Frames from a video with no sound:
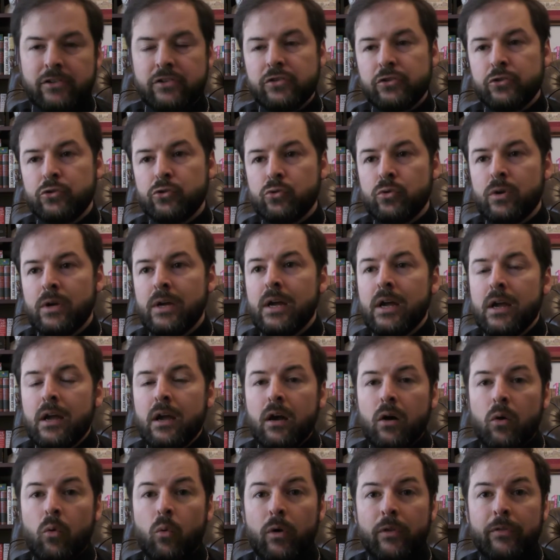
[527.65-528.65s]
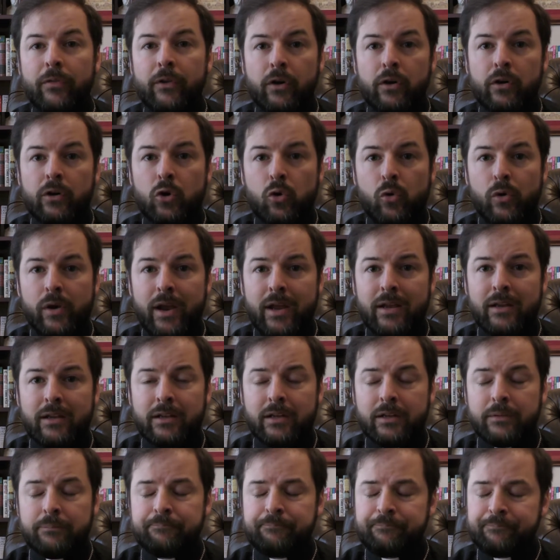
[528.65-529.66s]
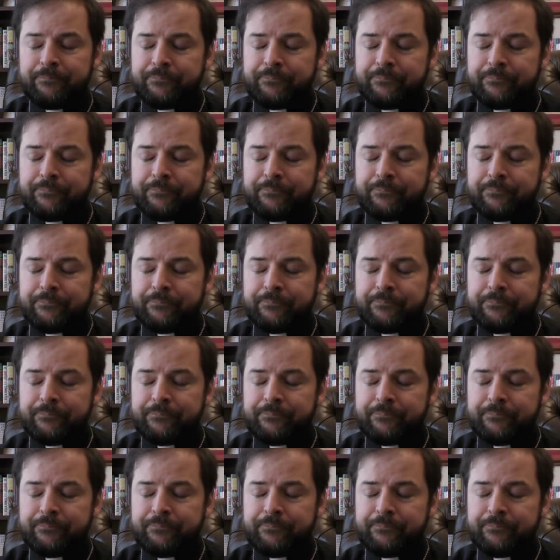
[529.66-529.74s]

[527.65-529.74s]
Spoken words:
to when they're creating it.